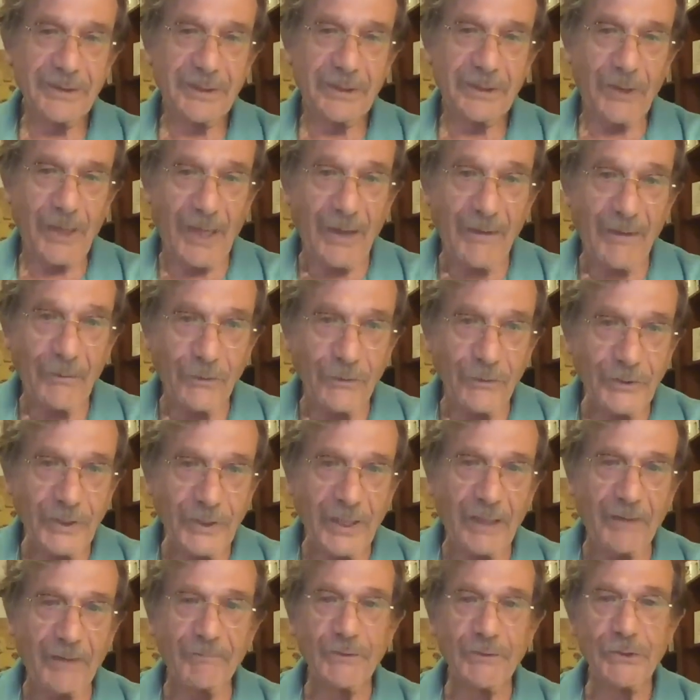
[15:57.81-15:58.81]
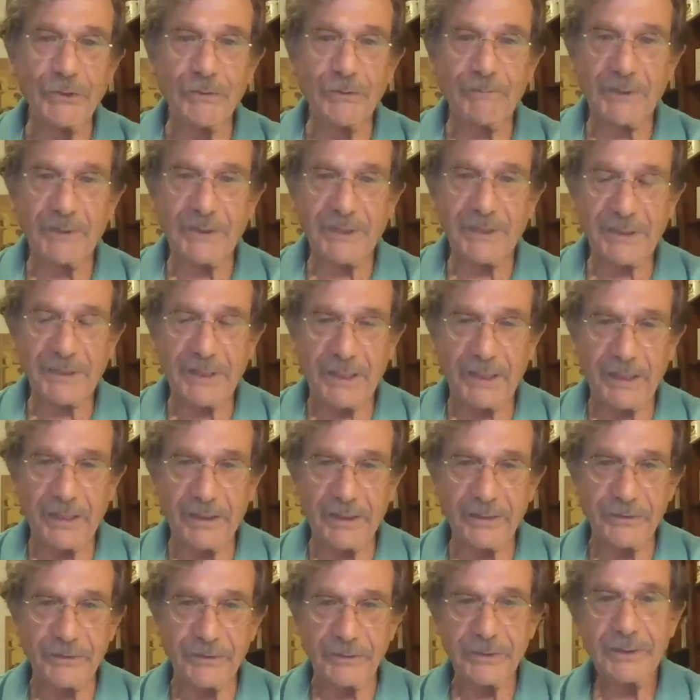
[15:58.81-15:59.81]
on the average over the
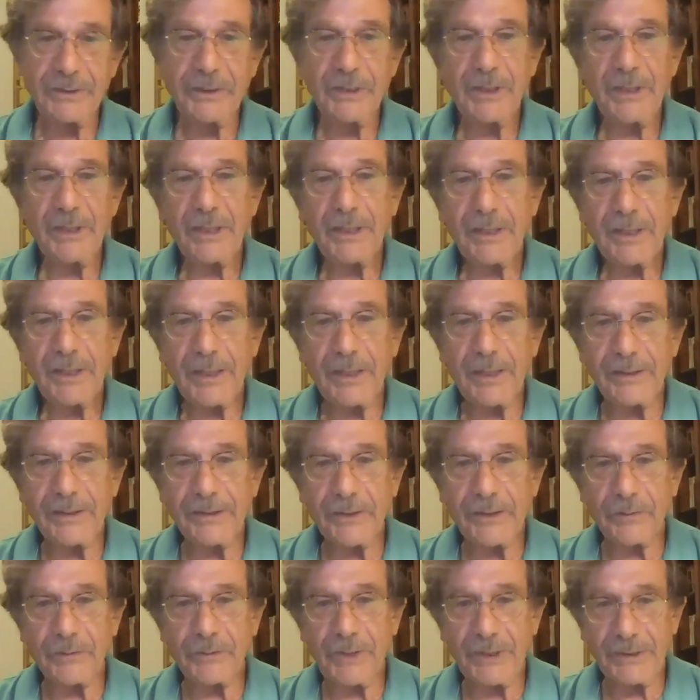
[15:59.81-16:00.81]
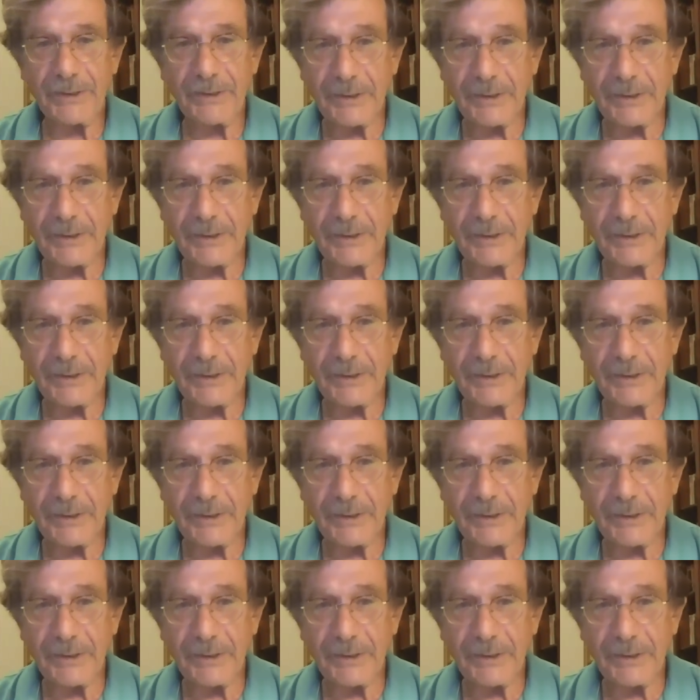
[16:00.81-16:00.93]
selection. And so this